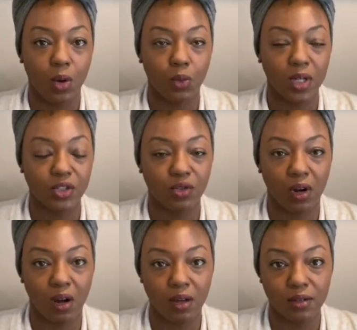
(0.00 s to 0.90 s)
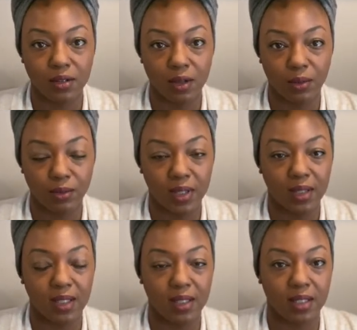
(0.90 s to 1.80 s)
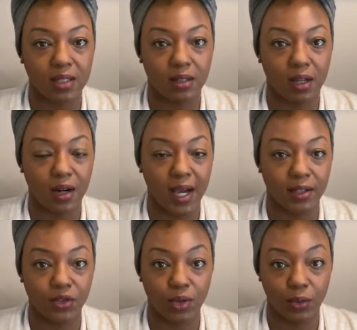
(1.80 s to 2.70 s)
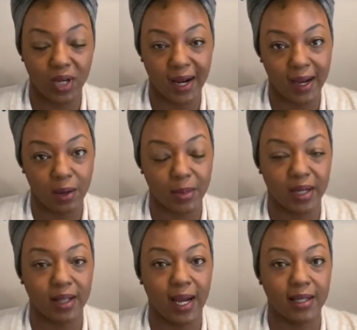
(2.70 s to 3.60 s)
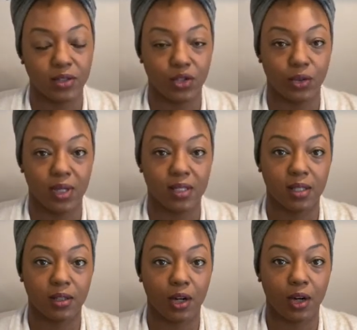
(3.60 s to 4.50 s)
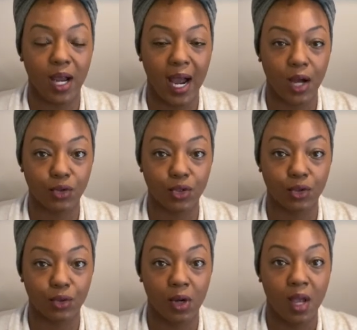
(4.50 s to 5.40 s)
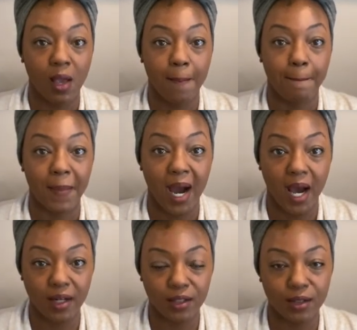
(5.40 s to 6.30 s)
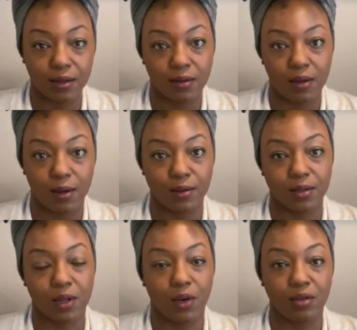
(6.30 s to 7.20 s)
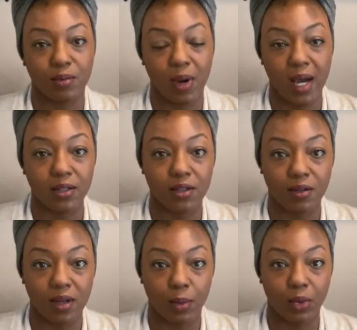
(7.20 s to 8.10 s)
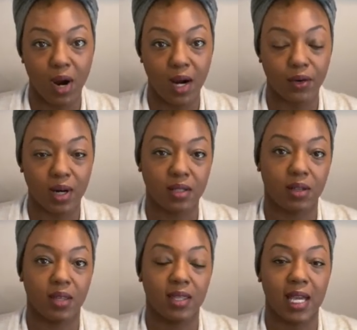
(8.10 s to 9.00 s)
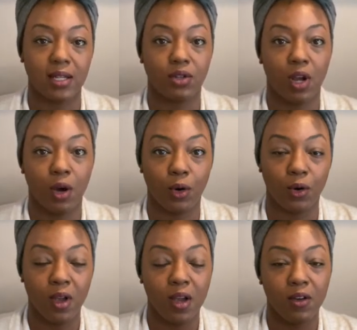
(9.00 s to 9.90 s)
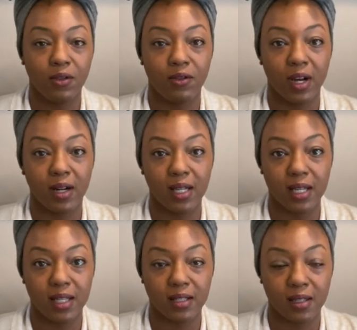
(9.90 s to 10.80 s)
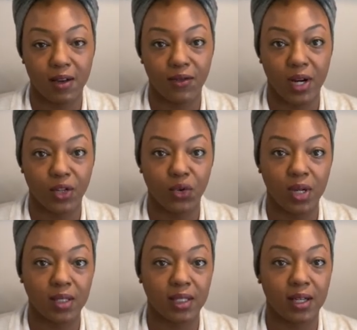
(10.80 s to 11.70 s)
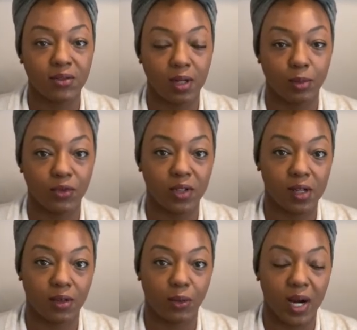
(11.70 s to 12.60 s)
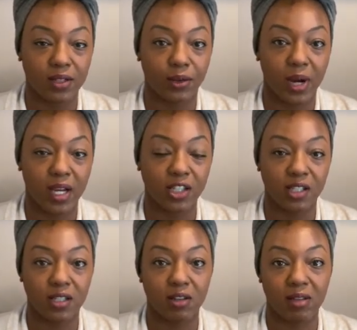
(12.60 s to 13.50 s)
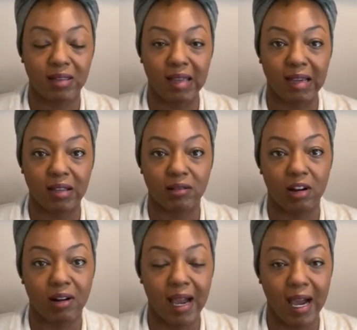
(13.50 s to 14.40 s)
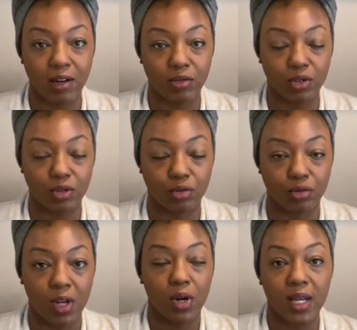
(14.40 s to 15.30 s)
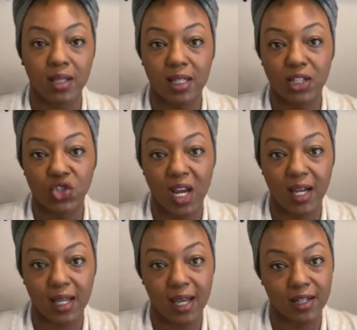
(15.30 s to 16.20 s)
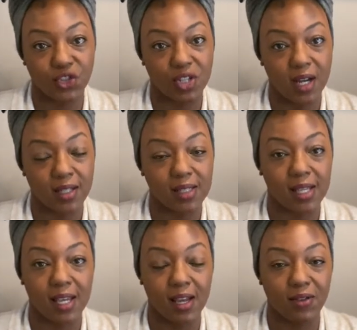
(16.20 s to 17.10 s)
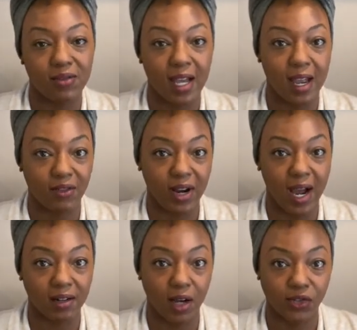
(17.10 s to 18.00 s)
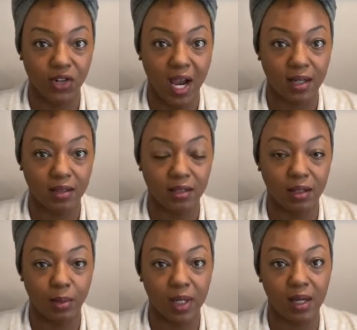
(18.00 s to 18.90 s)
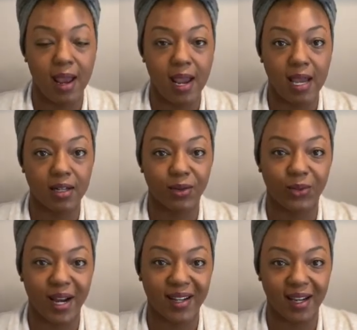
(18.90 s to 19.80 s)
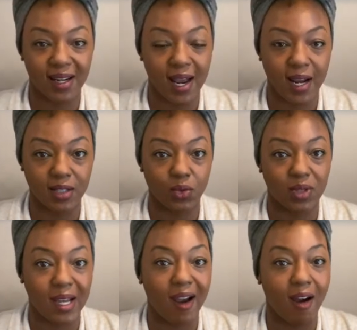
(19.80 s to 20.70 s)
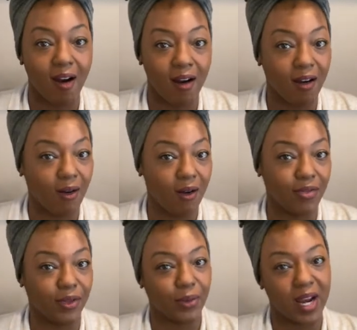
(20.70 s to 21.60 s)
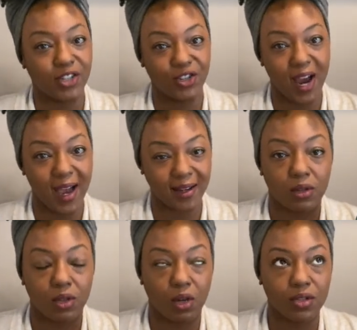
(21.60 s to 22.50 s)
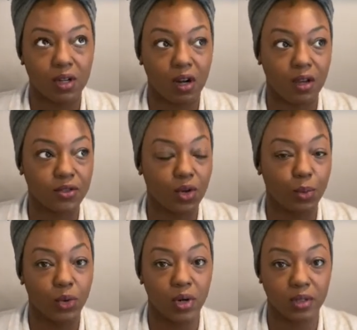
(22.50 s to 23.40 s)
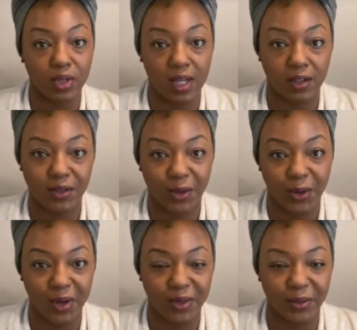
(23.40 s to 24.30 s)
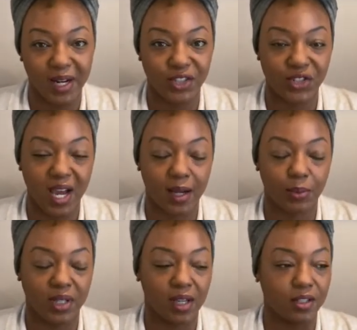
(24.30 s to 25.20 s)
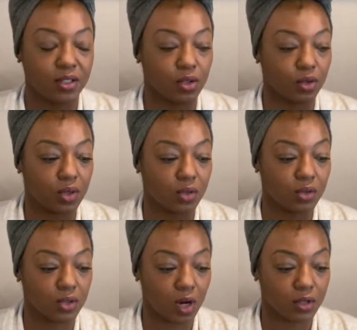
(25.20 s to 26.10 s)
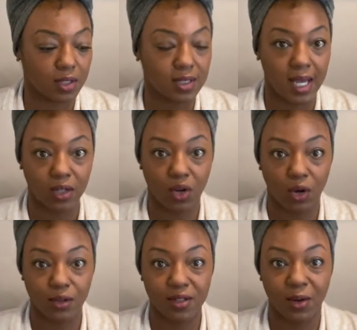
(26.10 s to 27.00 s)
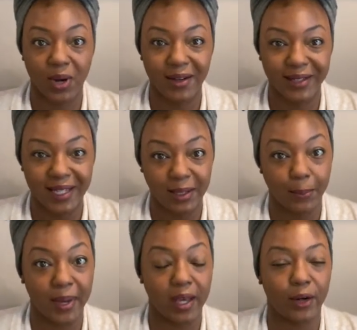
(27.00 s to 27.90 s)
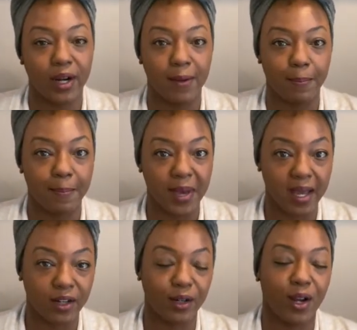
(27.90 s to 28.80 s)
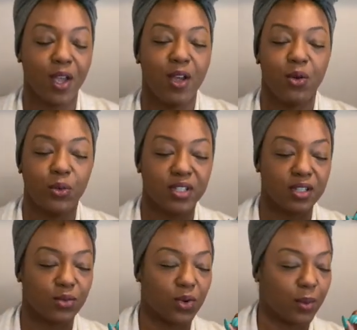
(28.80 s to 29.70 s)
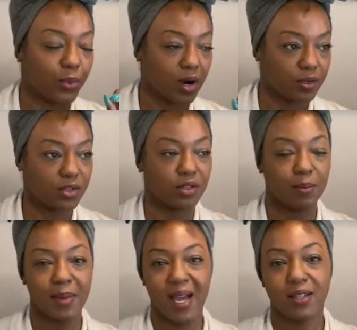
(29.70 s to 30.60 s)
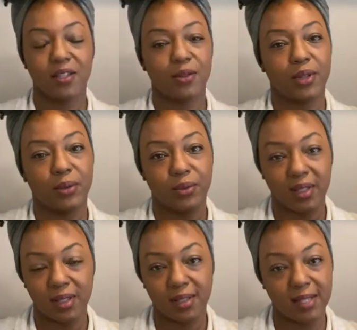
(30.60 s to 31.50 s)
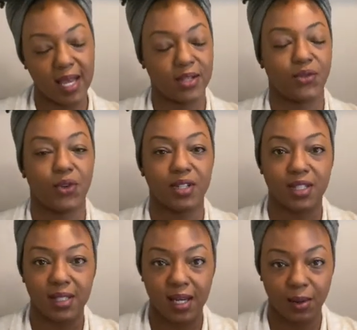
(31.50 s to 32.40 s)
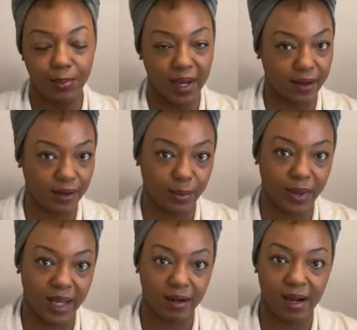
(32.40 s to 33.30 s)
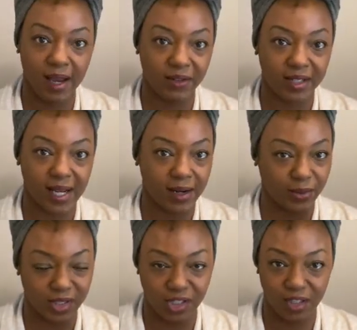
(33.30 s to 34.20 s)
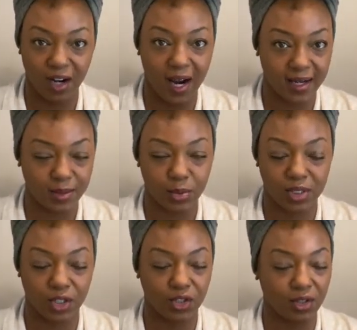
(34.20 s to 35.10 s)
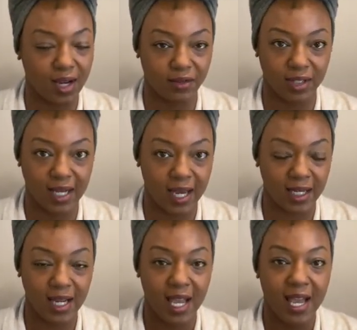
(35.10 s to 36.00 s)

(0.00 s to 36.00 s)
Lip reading: What you also really need to learn how to do, and what I help my clients do, is to learn how to monitor those goals, monitor their progress so that they know very easily and very quickly if they're moving in the right direction, so that they can learn how to quickly check and adjust if they have gotten off track a little bit and recognize when they are on the right track. Goals are also important if you're on the right track because you can start to set goals around getting better and better, which is what personal mastery really stands for. It's just getting better and better every day, reaching your highest potential every day.